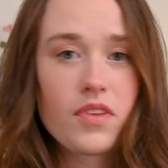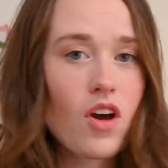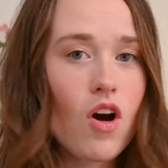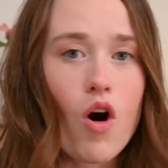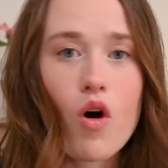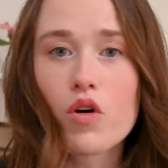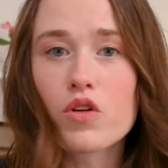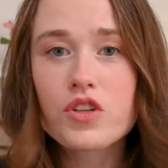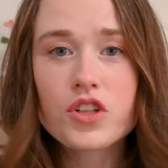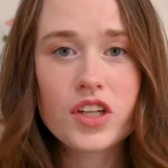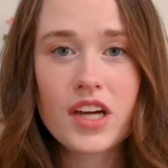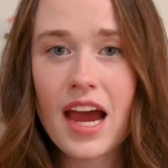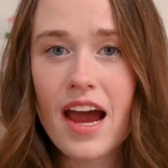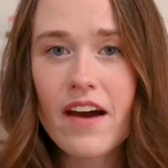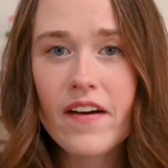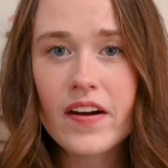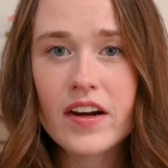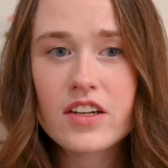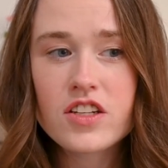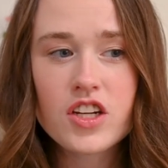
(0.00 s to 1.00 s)
older
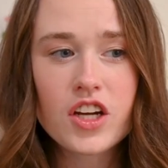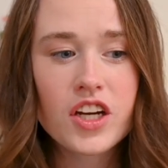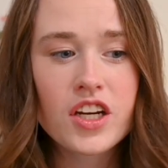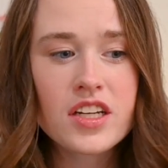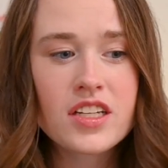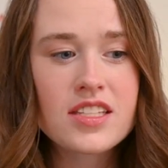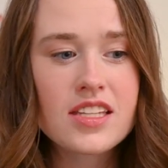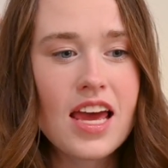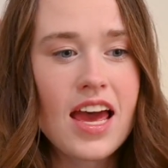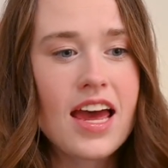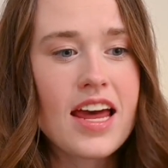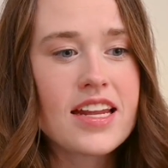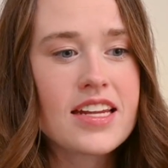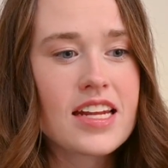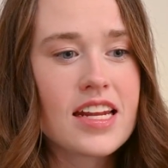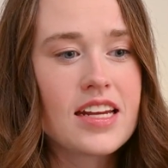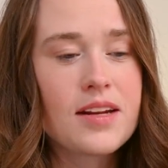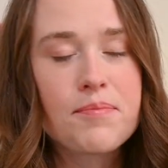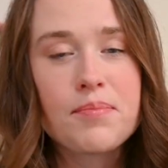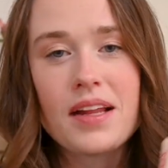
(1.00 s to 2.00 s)
characters and
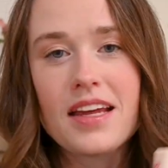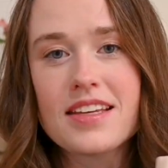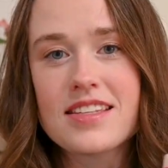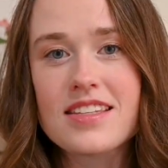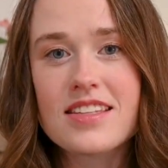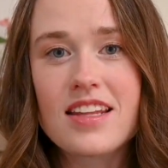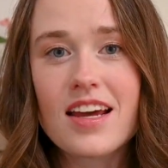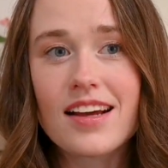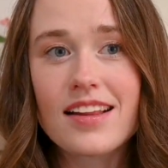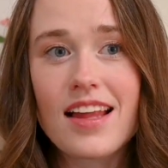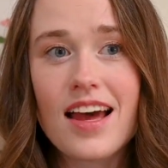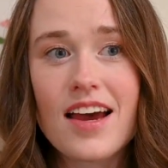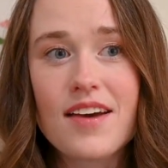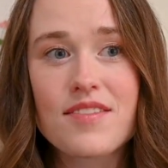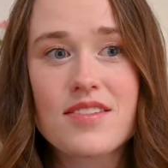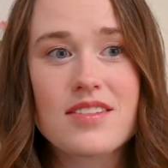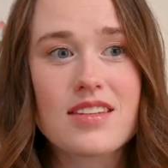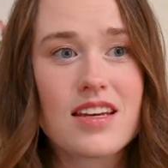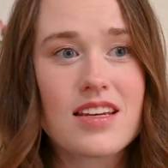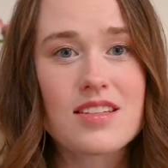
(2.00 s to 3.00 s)
in a place in their
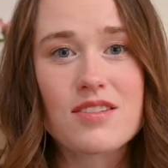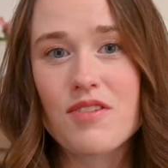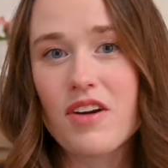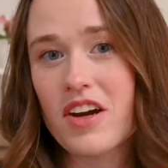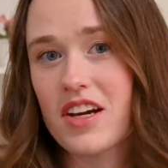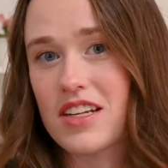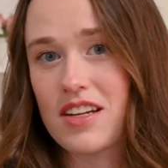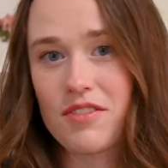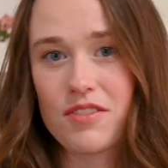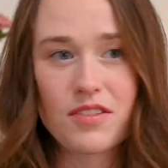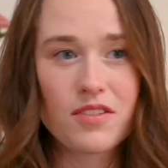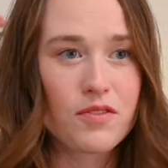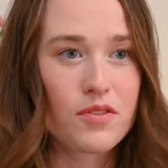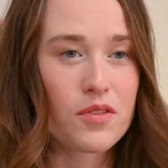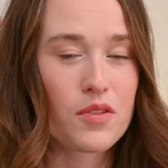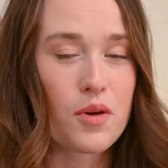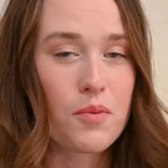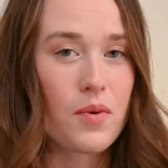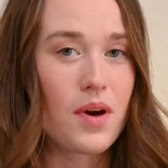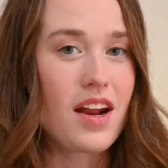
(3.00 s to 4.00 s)
lives that is very different
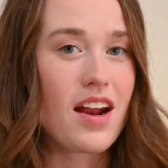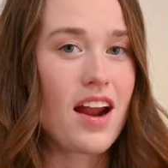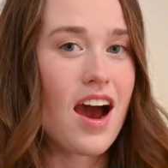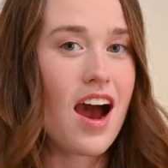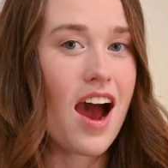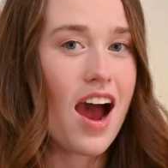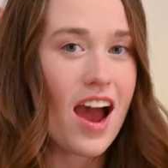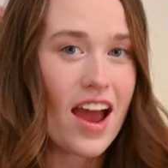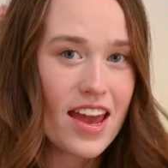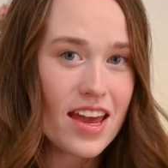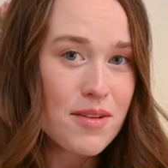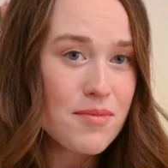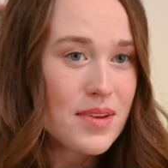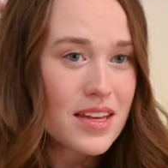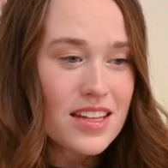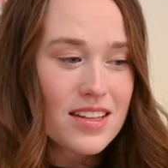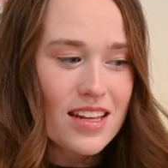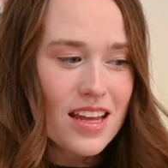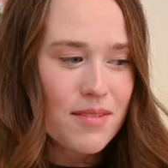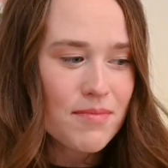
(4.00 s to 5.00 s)
from when I
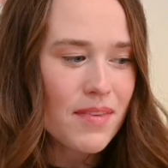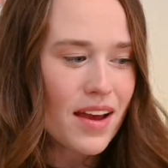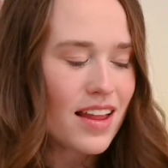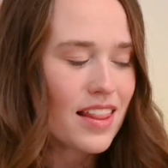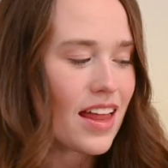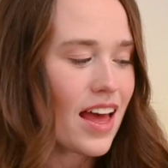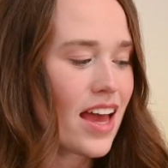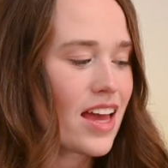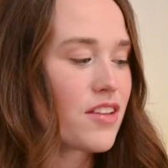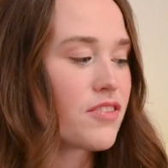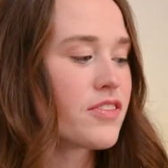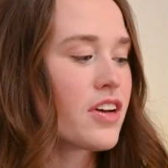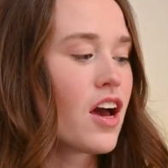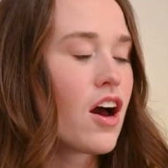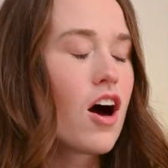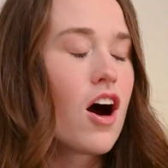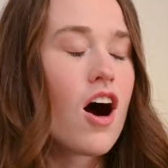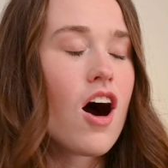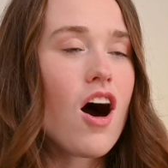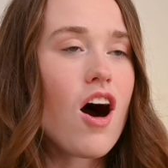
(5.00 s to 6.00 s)
am in my life.
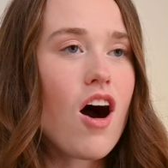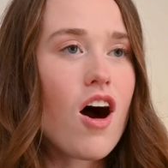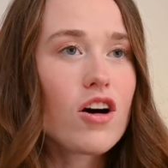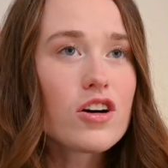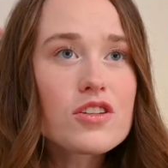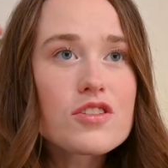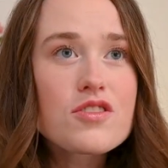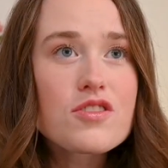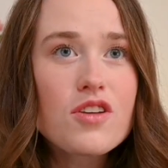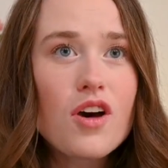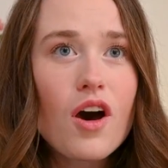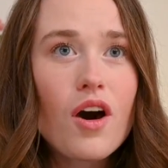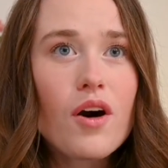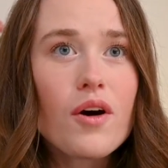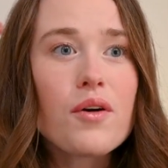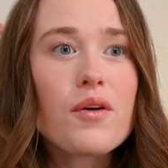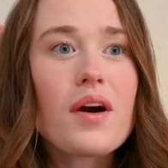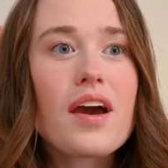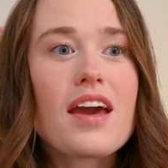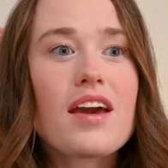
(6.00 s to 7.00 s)

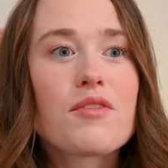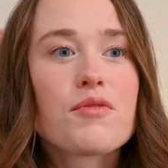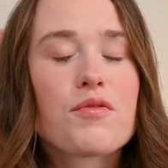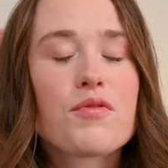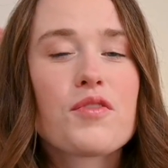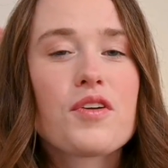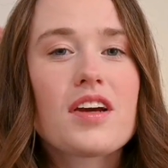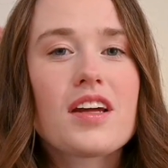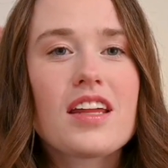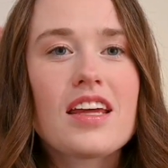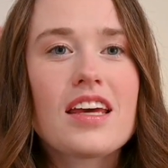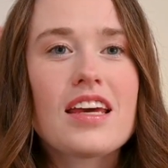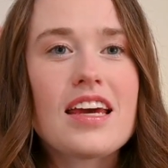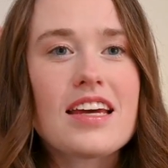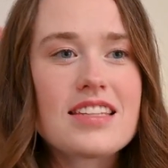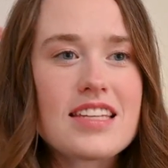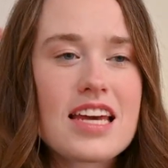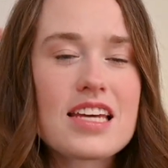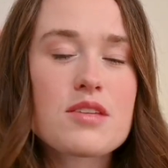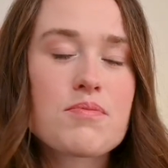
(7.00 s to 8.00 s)
Also,
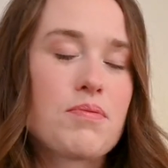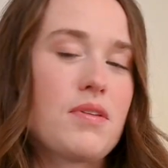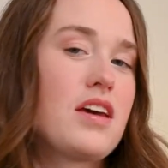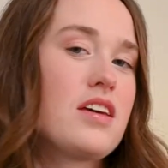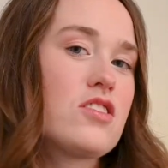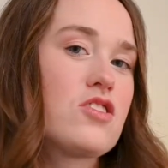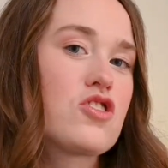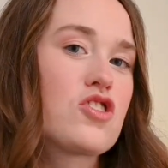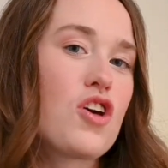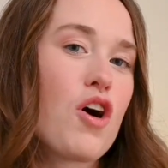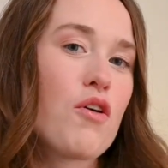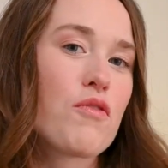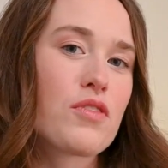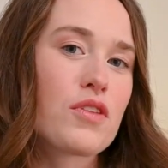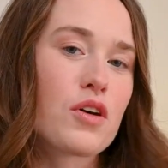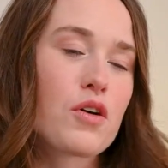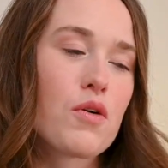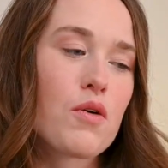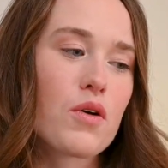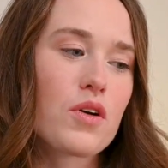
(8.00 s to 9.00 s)
it takes place over
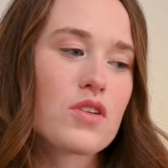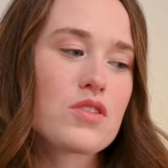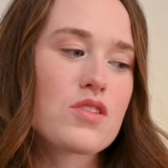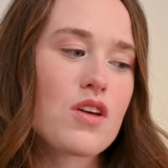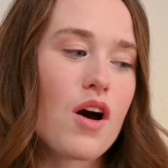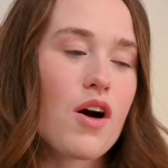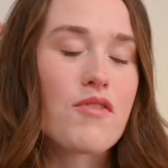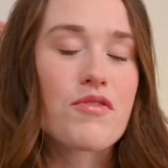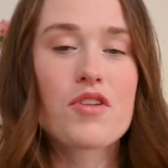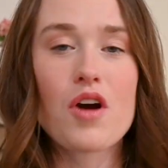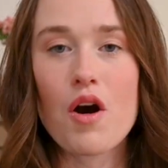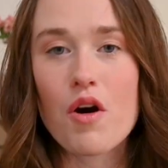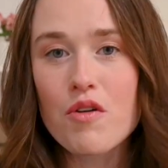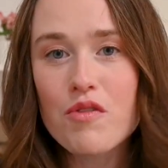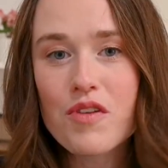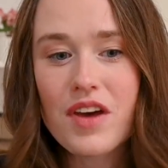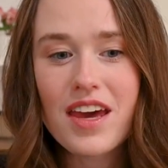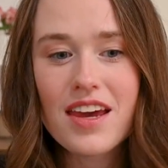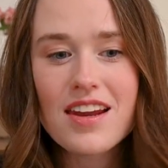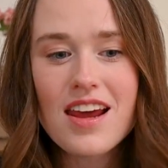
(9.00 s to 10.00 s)
the course of
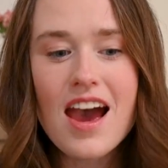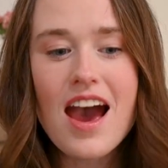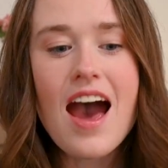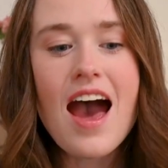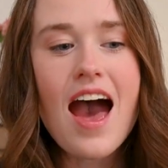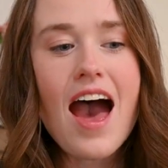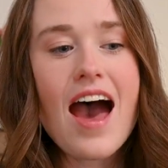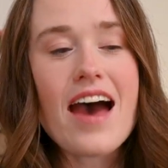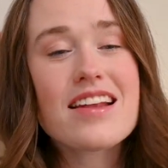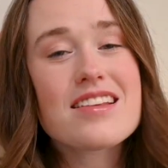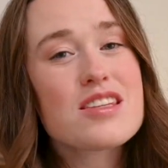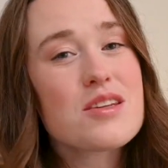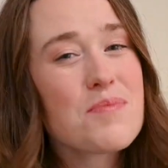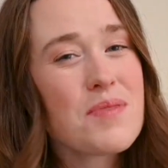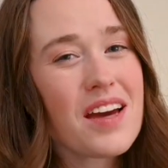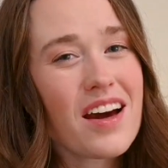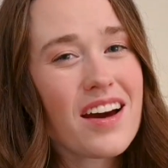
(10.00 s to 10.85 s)
COVID, and to be